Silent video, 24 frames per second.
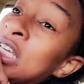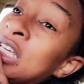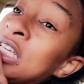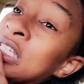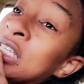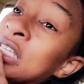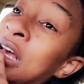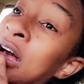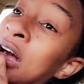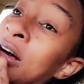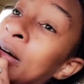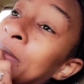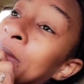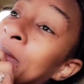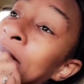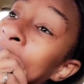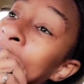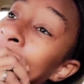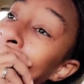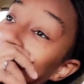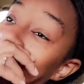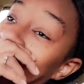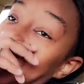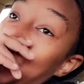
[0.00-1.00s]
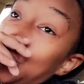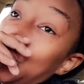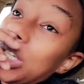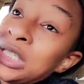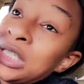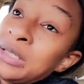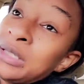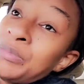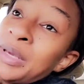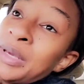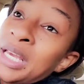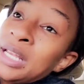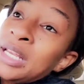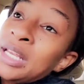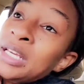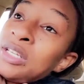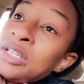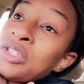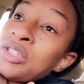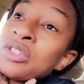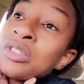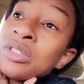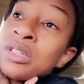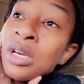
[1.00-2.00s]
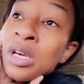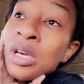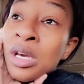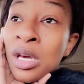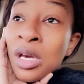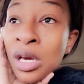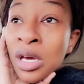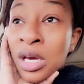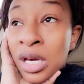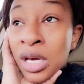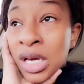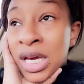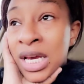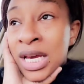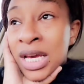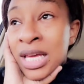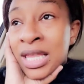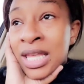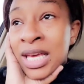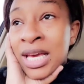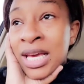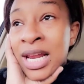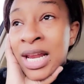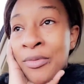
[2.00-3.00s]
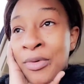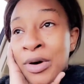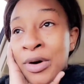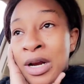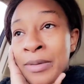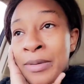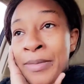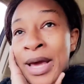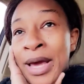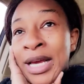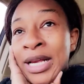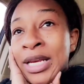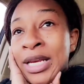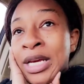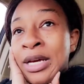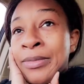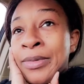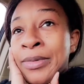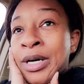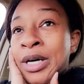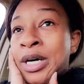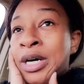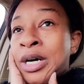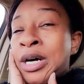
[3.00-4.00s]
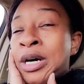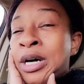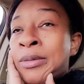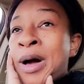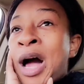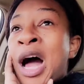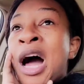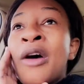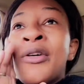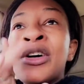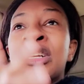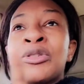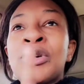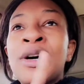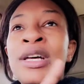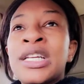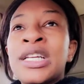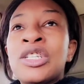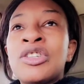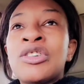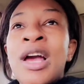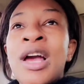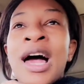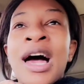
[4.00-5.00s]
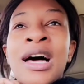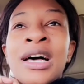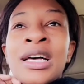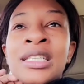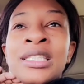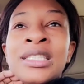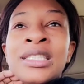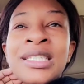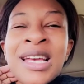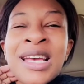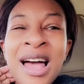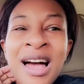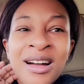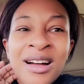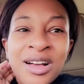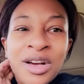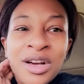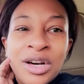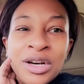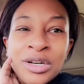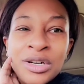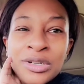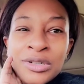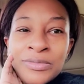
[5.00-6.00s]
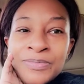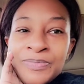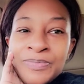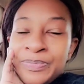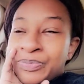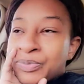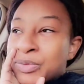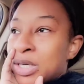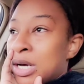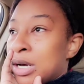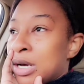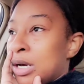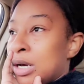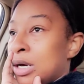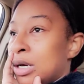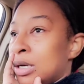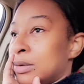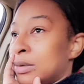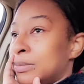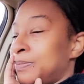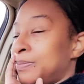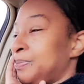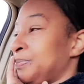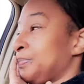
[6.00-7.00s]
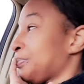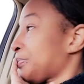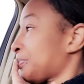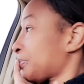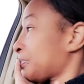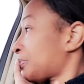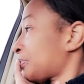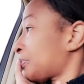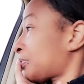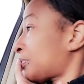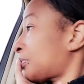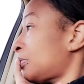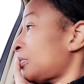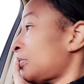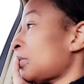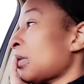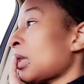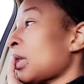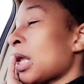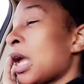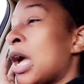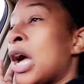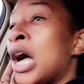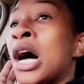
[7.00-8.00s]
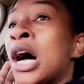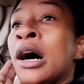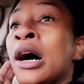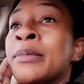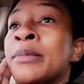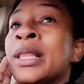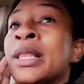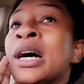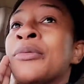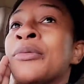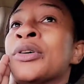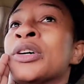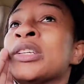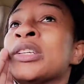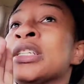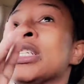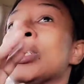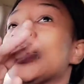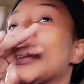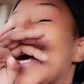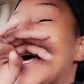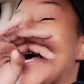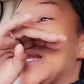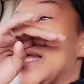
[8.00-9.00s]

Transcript: omelet with spinach. And then I want to make them, I always want to try a taco omelet. I want them to try that,